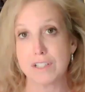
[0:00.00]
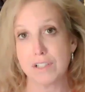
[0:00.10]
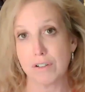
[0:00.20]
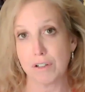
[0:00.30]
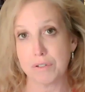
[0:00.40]
to
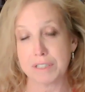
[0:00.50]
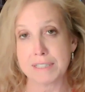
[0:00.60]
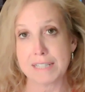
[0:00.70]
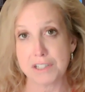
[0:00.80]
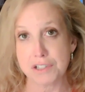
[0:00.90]
your own
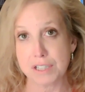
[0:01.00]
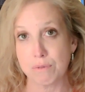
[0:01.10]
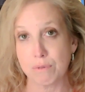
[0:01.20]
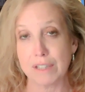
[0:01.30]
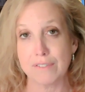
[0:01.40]

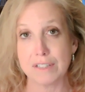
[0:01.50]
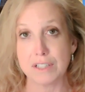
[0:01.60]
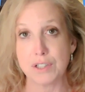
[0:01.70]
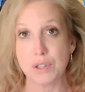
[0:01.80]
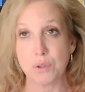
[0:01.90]
ascension,
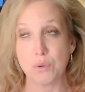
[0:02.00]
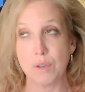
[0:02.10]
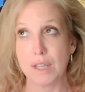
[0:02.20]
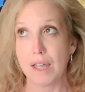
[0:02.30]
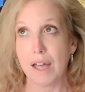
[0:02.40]
relevant to
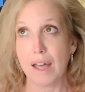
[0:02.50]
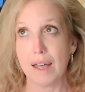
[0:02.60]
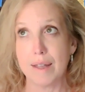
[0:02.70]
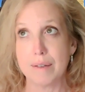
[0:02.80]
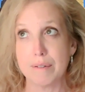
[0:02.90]

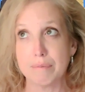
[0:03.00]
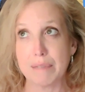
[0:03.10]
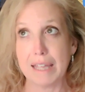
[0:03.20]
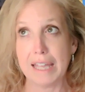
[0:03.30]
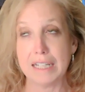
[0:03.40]

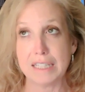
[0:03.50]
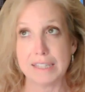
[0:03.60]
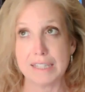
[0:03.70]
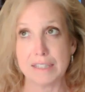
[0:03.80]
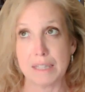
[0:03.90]

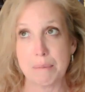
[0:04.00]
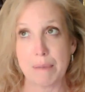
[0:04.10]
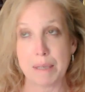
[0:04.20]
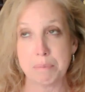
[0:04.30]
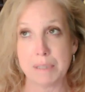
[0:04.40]
anything that
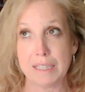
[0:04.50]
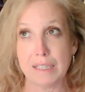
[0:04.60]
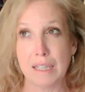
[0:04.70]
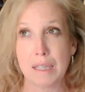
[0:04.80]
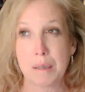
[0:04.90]
might
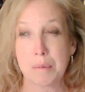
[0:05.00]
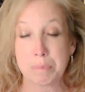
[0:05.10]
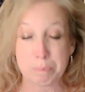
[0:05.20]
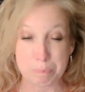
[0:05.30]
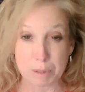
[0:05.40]
be
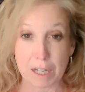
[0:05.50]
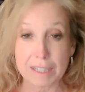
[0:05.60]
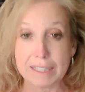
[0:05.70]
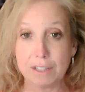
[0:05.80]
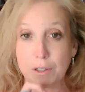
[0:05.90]

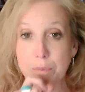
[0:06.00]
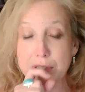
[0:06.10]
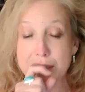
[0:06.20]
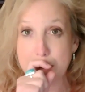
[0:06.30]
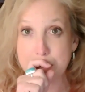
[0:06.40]
blocking your
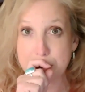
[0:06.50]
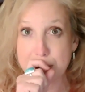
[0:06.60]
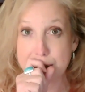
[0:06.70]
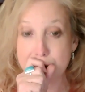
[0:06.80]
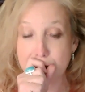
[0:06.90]

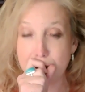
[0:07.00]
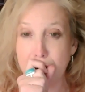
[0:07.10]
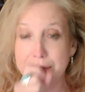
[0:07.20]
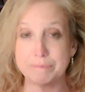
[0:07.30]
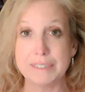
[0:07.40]
perceptions
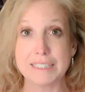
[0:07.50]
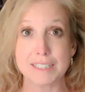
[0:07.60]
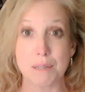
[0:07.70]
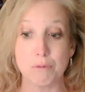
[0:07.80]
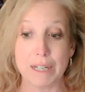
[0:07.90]
in
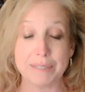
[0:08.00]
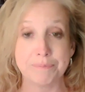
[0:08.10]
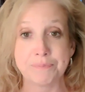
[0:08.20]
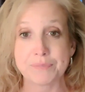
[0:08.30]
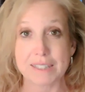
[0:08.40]
some
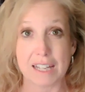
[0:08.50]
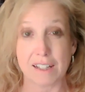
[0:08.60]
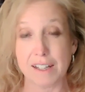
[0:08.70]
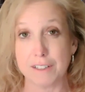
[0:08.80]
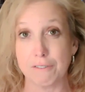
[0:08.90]
way,
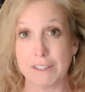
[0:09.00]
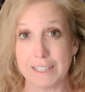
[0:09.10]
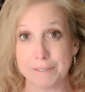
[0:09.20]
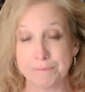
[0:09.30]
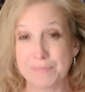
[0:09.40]
that kind of
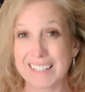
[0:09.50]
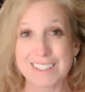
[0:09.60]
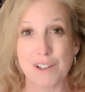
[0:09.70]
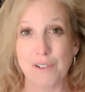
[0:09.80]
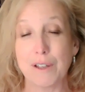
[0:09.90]
thing.
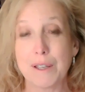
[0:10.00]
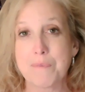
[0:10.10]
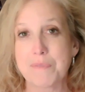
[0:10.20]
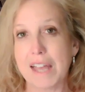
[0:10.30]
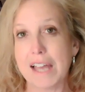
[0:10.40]
So
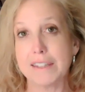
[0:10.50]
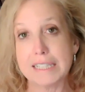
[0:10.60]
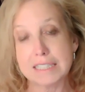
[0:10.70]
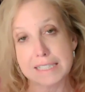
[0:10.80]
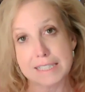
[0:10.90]
I
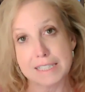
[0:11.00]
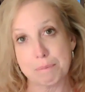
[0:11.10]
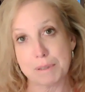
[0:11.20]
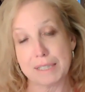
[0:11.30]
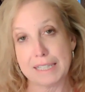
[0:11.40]
like to
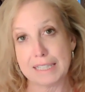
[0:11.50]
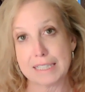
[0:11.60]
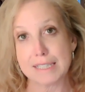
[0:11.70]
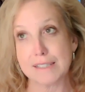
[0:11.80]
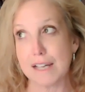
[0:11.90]
stipulate
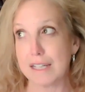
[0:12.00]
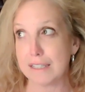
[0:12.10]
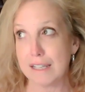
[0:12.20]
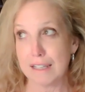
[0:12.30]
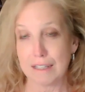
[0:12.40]
it's not